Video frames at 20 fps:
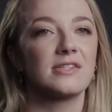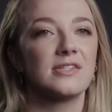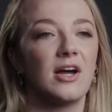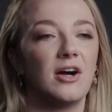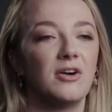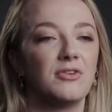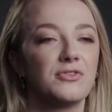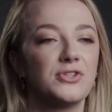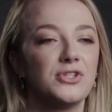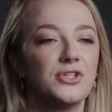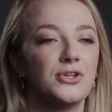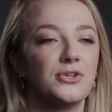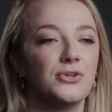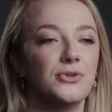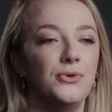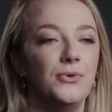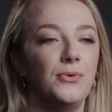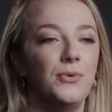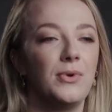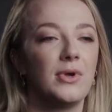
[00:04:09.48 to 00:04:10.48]
self
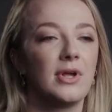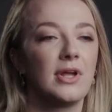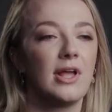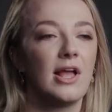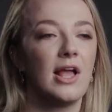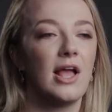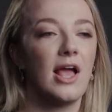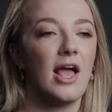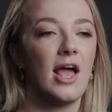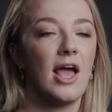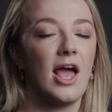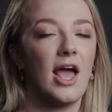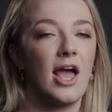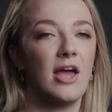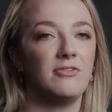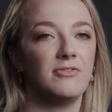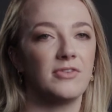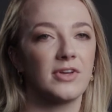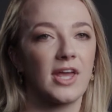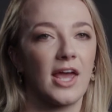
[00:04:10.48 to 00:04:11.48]
to
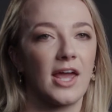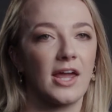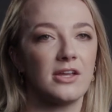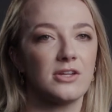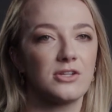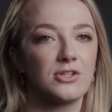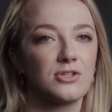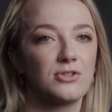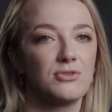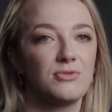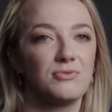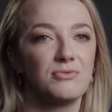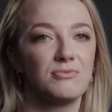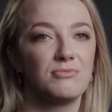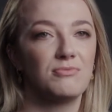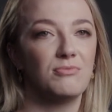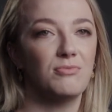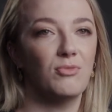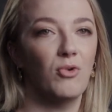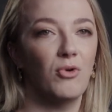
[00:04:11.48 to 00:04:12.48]
advocate
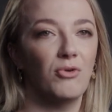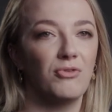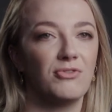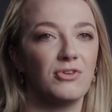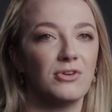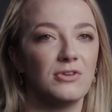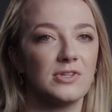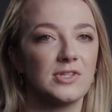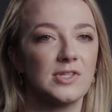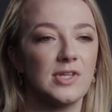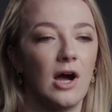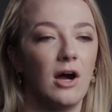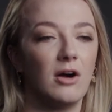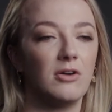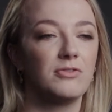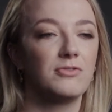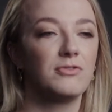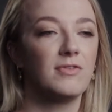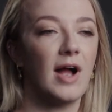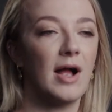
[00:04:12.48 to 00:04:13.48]
more for
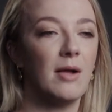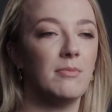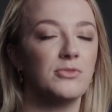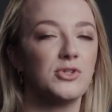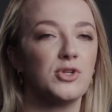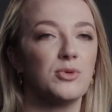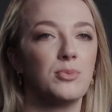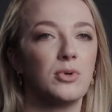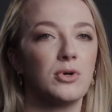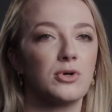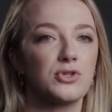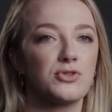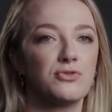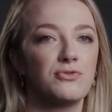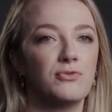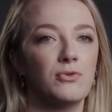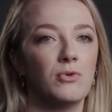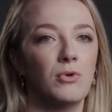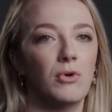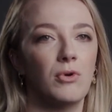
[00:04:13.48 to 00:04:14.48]
herself, to push
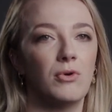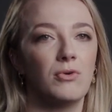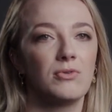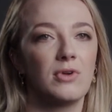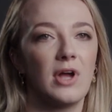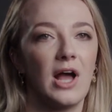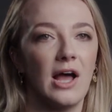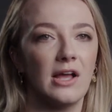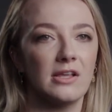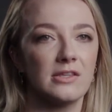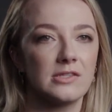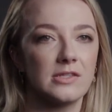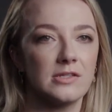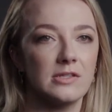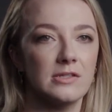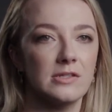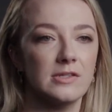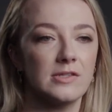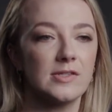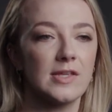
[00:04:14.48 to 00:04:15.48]
for
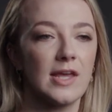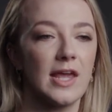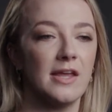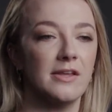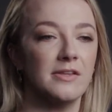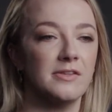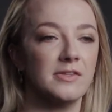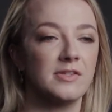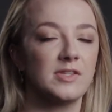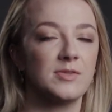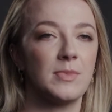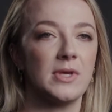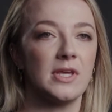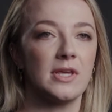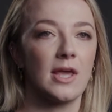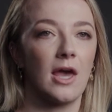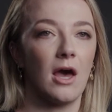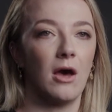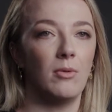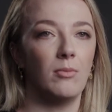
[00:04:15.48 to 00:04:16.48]
answers and
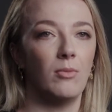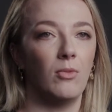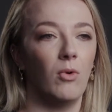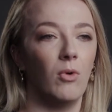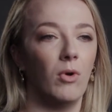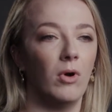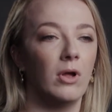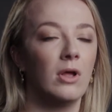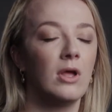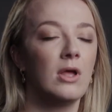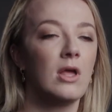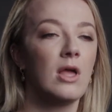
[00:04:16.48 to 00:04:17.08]
speak out more.